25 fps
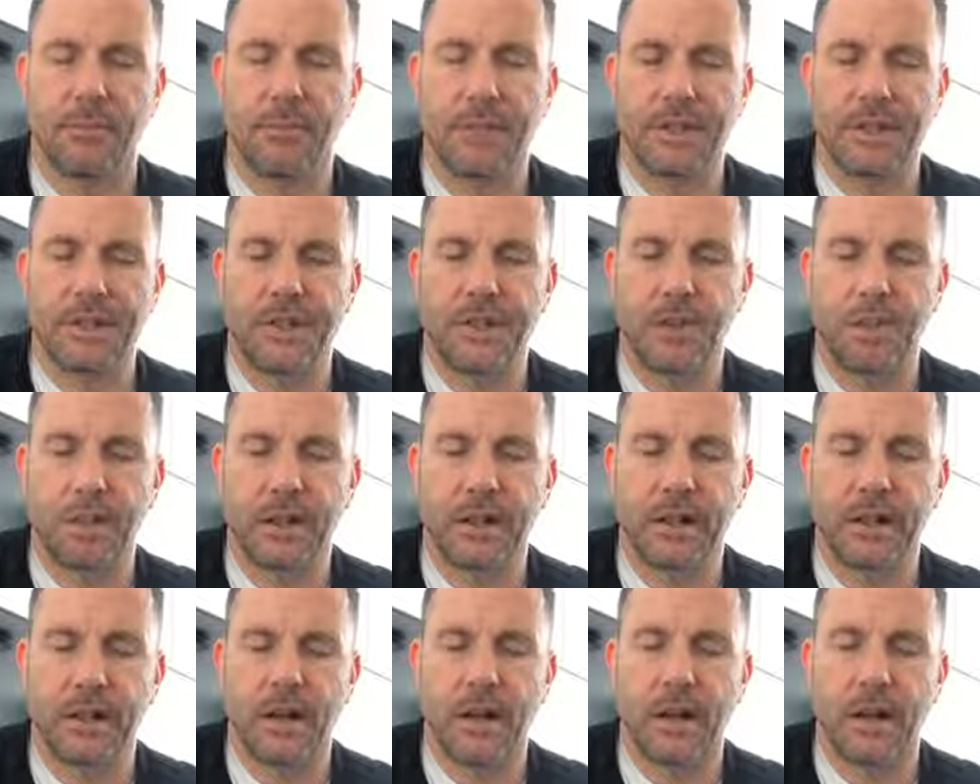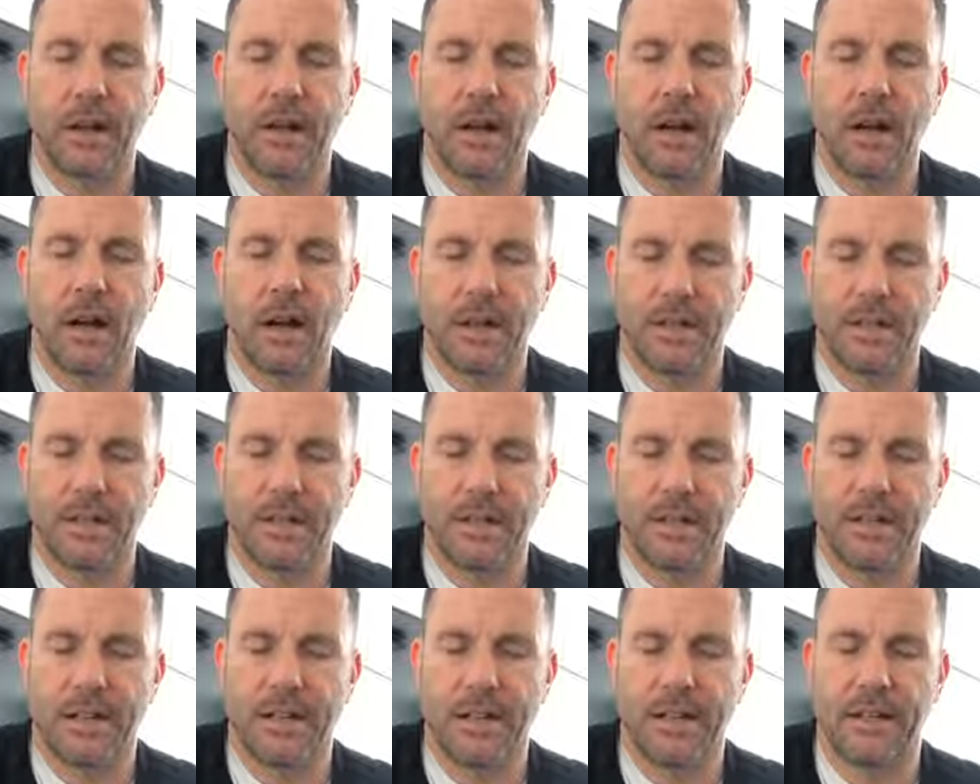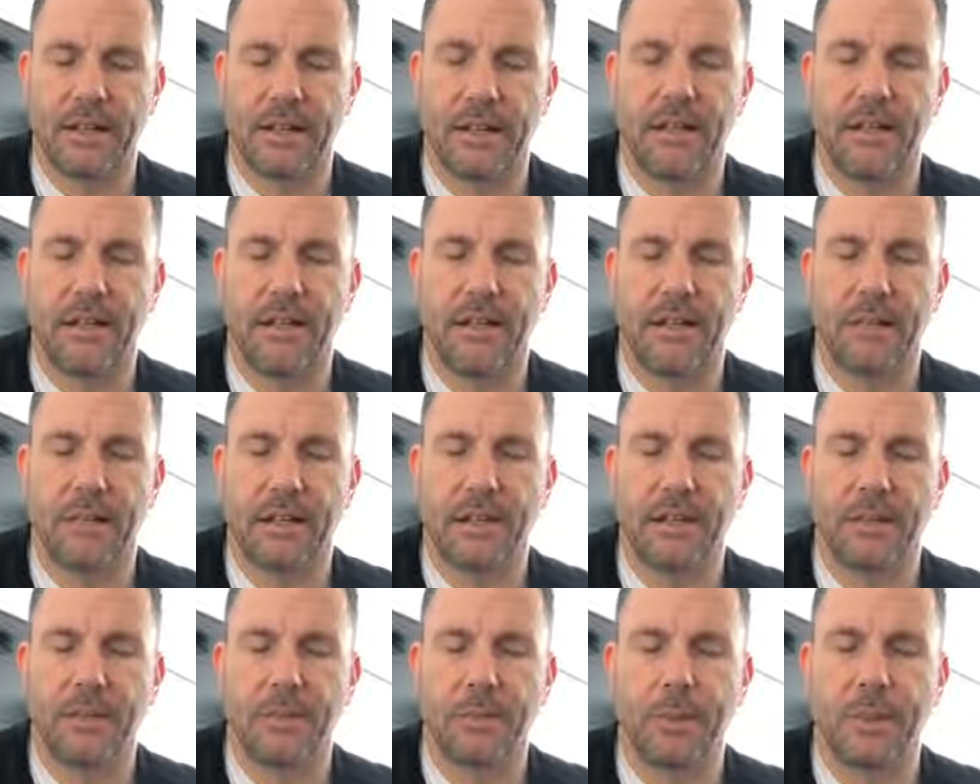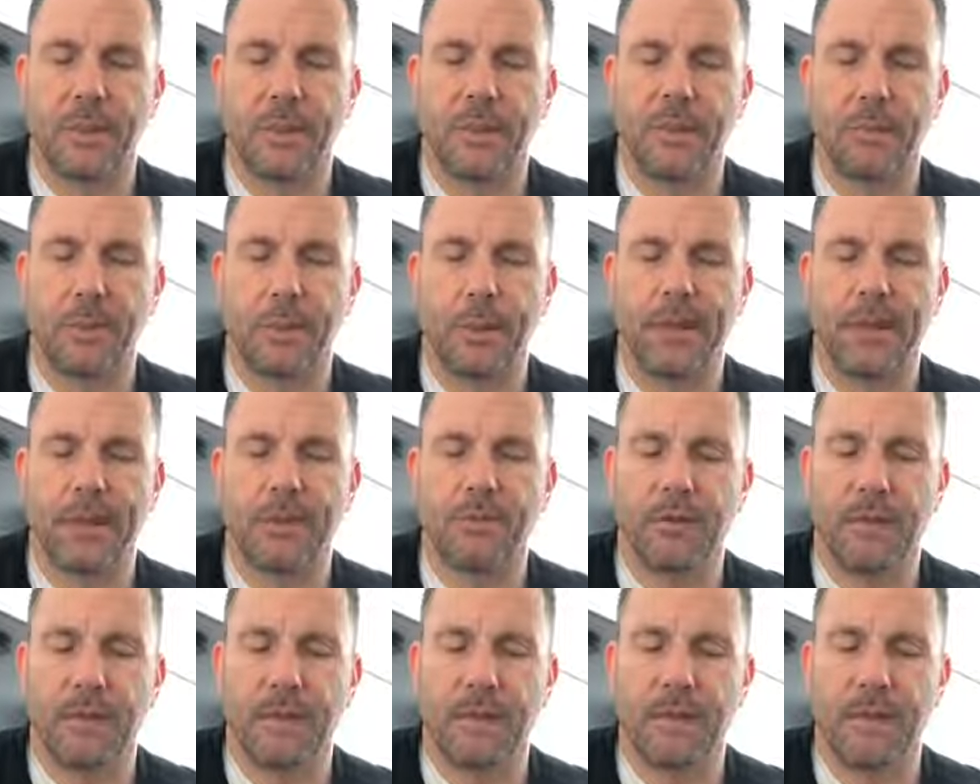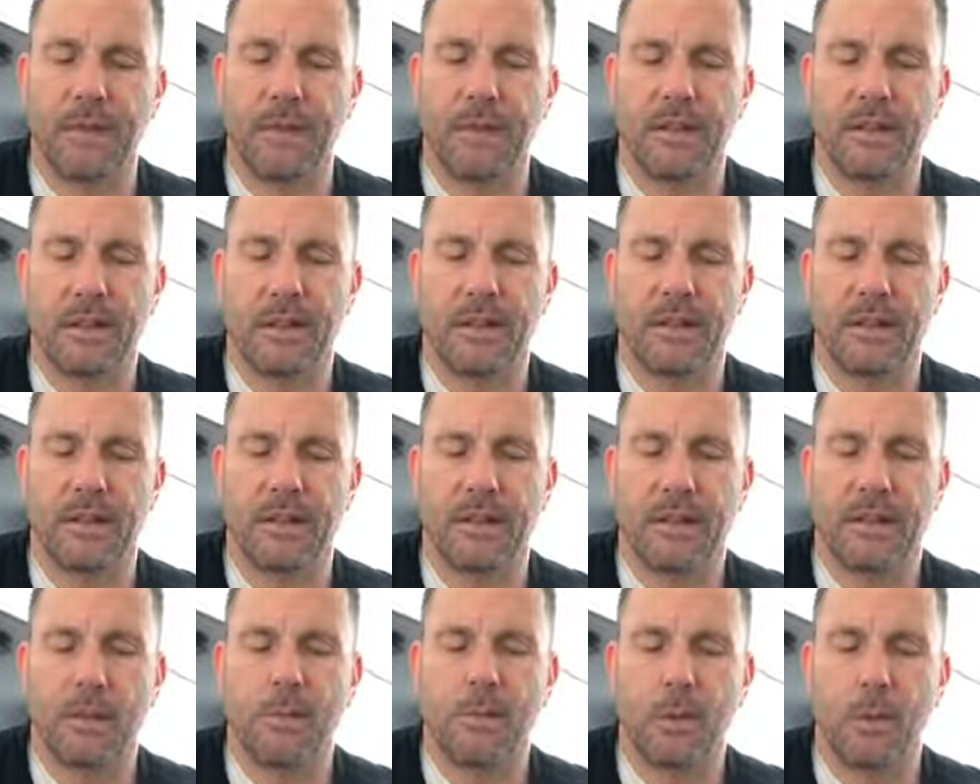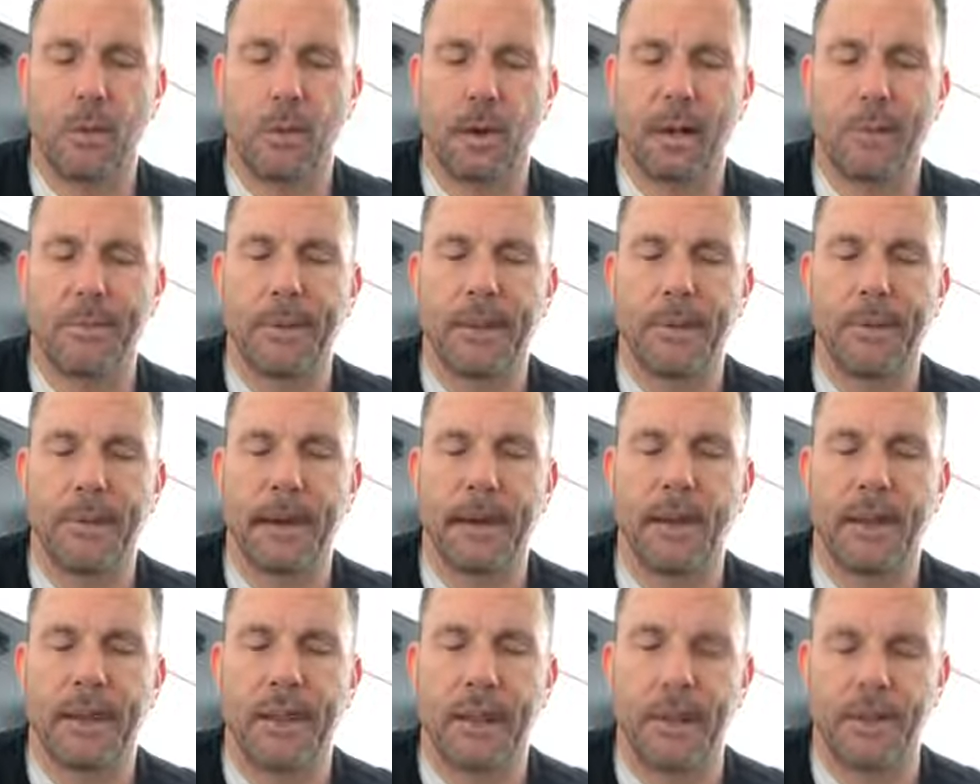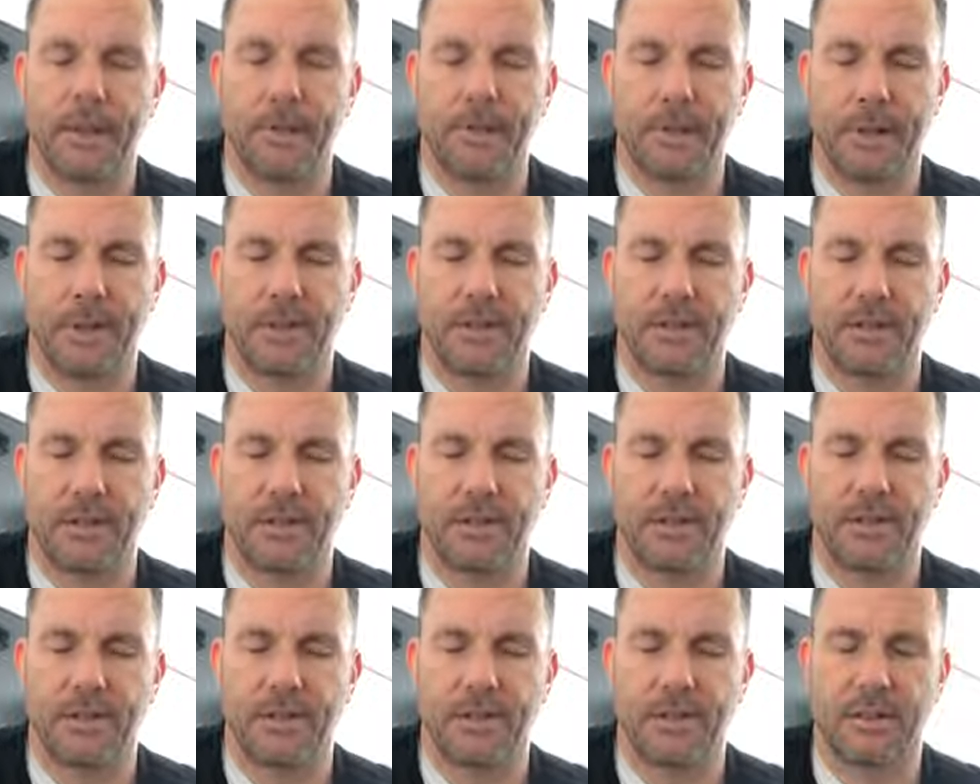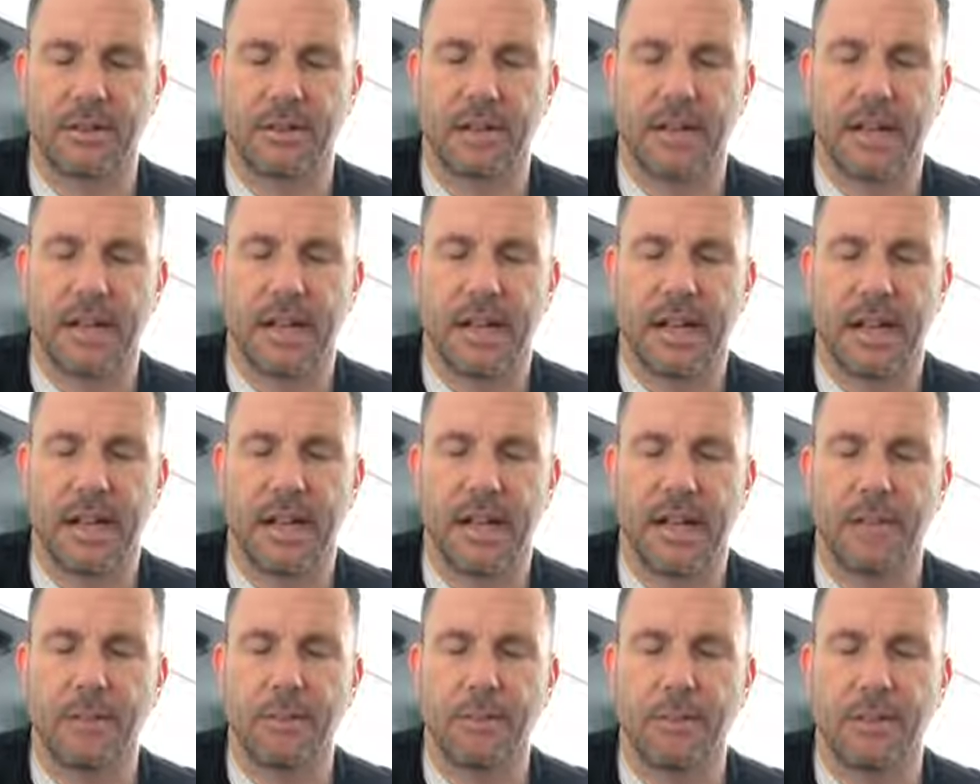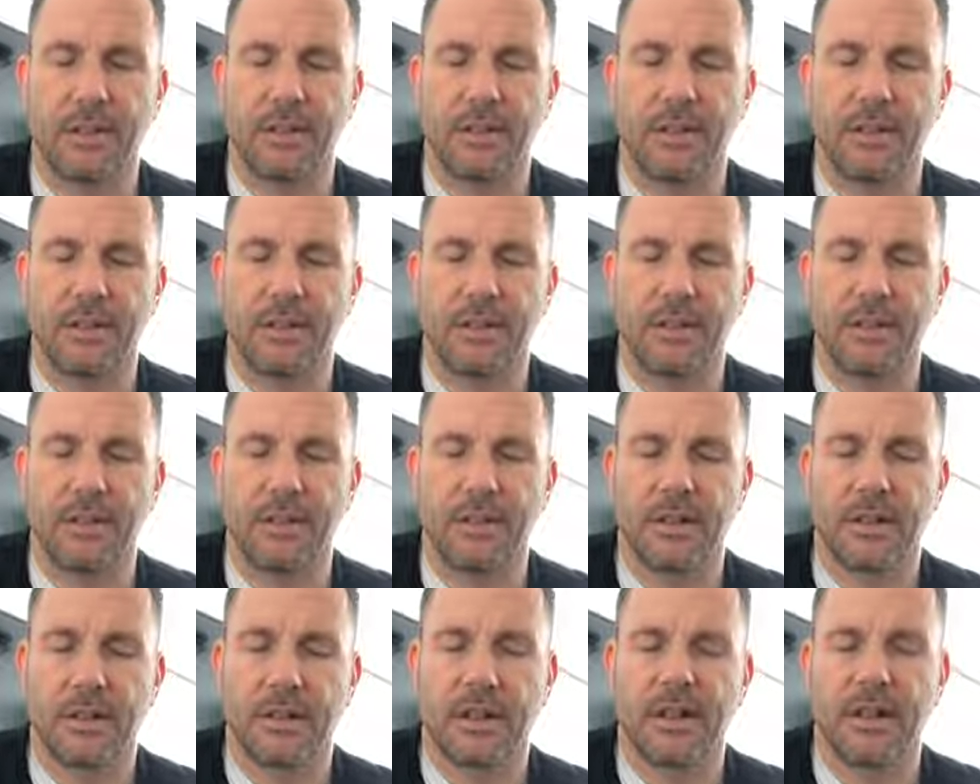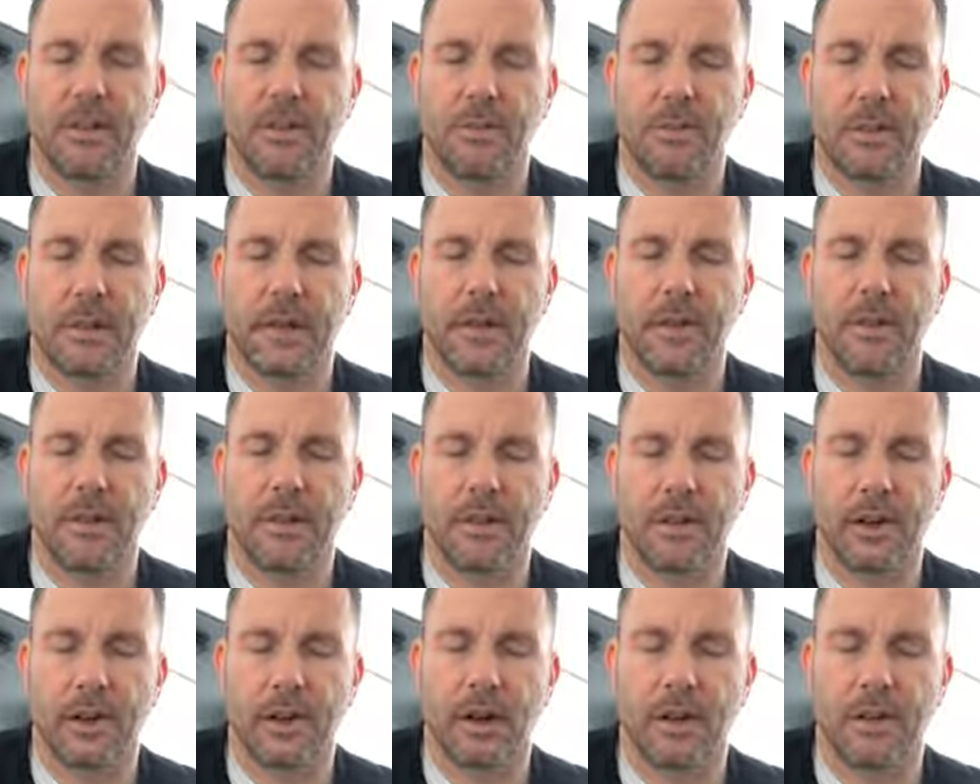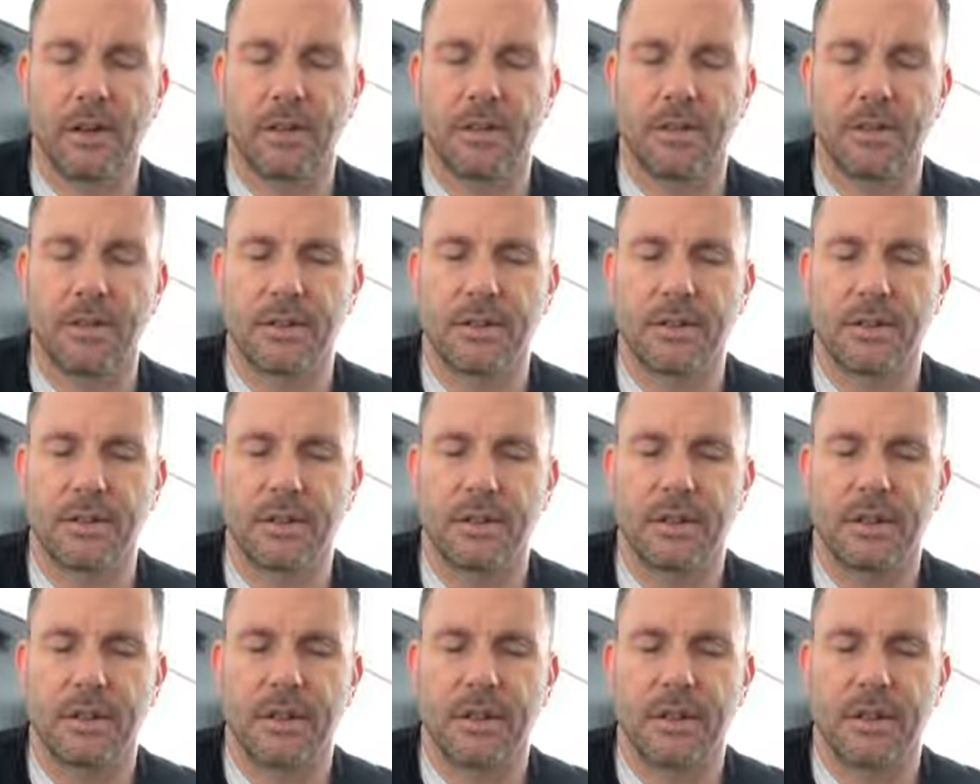as much as we can understand it, as much as we can receive it. We want to be about his business, and his business is better than ours.